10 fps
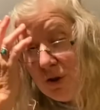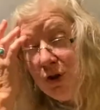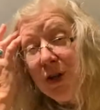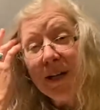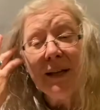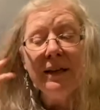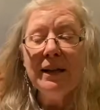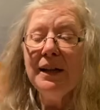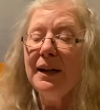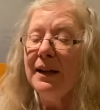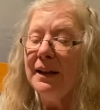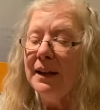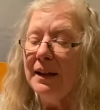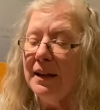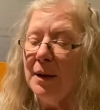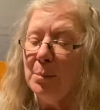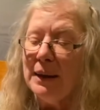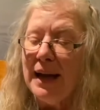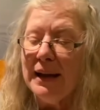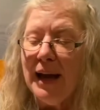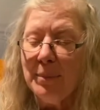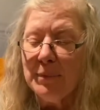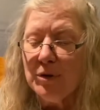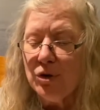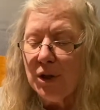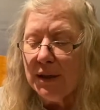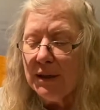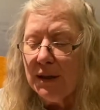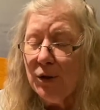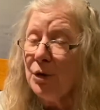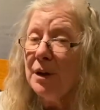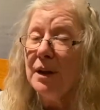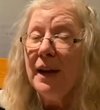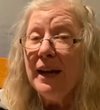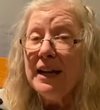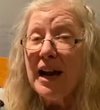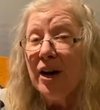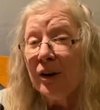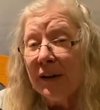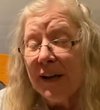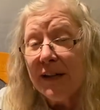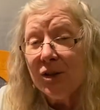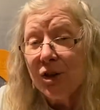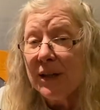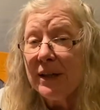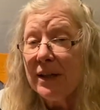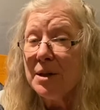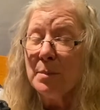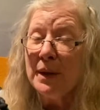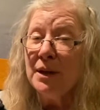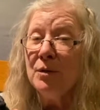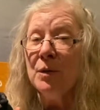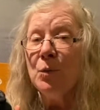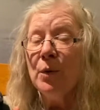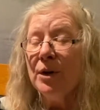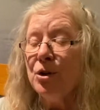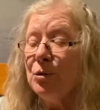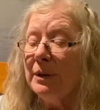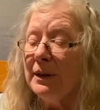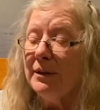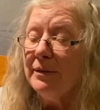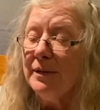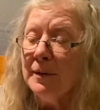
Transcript: chickadee, the black-capped chickadee or the Carolina chickadee, depending on where you live.